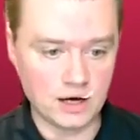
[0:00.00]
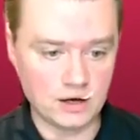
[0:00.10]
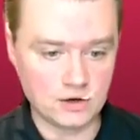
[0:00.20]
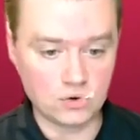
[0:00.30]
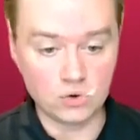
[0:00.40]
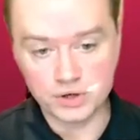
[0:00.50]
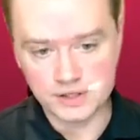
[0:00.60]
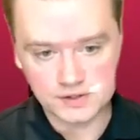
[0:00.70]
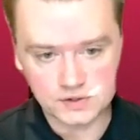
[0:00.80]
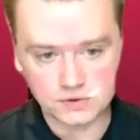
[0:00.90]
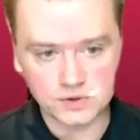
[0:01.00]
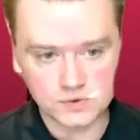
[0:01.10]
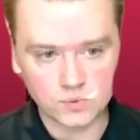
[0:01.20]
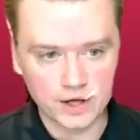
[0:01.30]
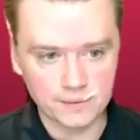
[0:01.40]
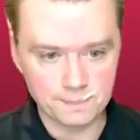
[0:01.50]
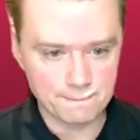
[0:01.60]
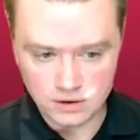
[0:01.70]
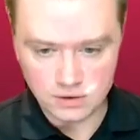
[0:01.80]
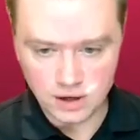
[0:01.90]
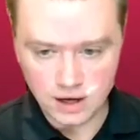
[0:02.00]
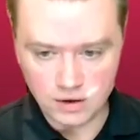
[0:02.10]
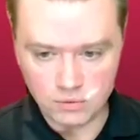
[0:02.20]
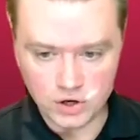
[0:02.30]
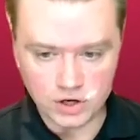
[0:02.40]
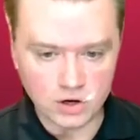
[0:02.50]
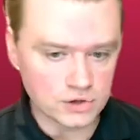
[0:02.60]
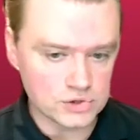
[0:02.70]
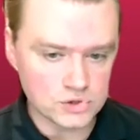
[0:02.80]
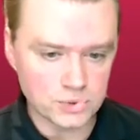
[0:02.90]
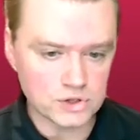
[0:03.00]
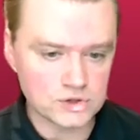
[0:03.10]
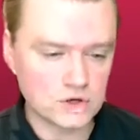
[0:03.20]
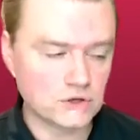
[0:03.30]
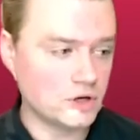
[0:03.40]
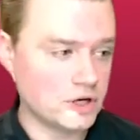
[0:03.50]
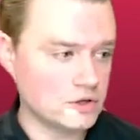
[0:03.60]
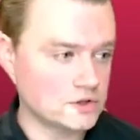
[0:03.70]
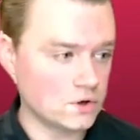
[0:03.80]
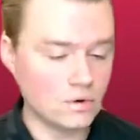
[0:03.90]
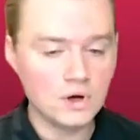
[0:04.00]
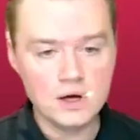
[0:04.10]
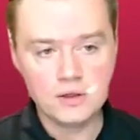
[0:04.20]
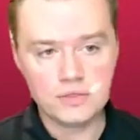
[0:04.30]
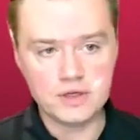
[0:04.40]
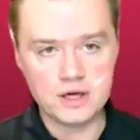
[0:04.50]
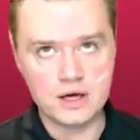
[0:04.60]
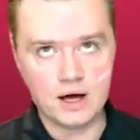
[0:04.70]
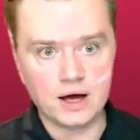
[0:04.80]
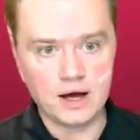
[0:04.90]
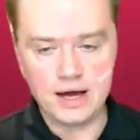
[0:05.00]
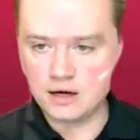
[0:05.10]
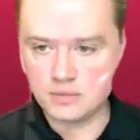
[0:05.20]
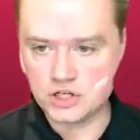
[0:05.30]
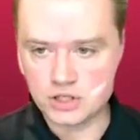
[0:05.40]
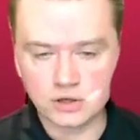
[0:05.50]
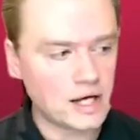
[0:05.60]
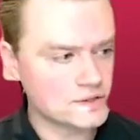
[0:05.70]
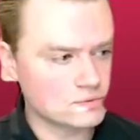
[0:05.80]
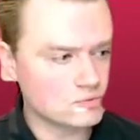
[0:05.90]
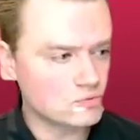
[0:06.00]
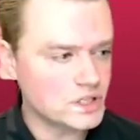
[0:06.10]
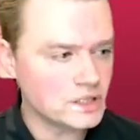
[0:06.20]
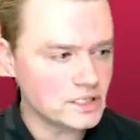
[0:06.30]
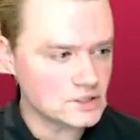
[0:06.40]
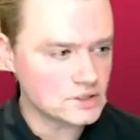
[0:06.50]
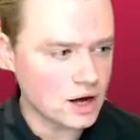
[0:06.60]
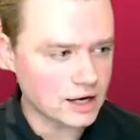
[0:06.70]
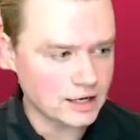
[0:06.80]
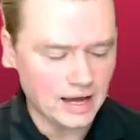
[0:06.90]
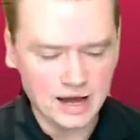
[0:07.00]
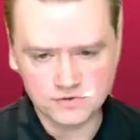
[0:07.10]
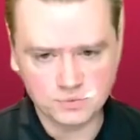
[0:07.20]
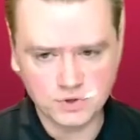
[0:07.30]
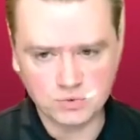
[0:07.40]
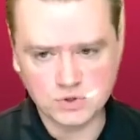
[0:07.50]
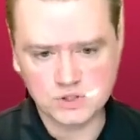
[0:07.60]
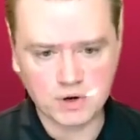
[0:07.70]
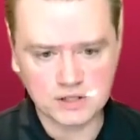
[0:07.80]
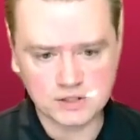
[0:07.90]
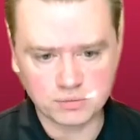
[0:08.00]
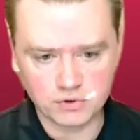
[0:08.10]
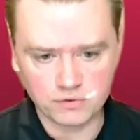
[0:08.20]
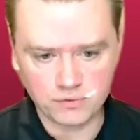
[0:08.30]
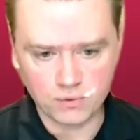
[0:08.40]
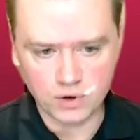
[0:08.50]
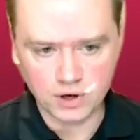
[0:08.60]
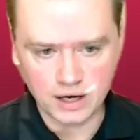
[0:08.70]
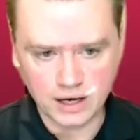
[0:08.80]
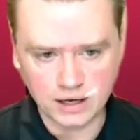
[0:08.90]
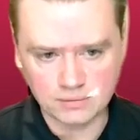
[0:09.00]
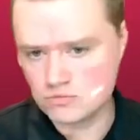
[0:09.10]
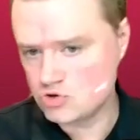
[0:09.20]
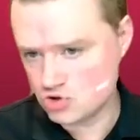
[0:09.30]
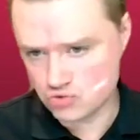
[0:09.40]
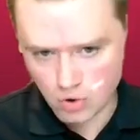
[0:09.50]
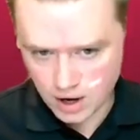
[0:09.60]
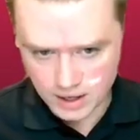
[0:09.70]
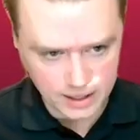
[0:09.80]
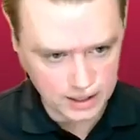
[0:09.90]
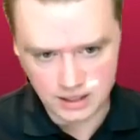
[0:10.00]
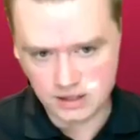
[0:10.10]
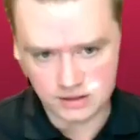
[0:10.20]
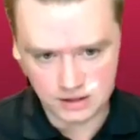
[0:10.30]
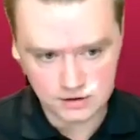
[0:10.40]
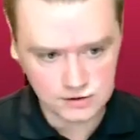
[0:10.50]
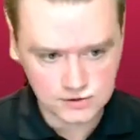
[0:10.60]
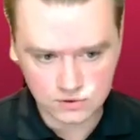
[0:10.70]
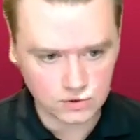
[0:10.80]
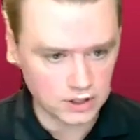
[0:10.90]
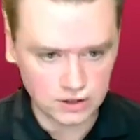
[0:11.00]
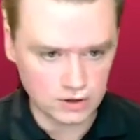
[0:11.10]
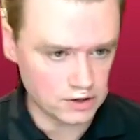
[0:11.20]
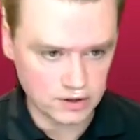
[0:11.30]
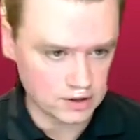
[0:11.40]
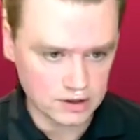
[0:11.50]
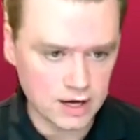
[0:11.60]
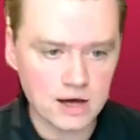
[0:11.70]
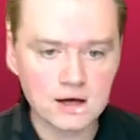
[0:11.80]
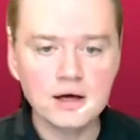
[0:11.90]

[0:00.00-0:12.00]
coordinates too as well. We're going to call our super constructor here. So the animation class really is not going to have to be responsible for drawing anything to the screen or anything like that.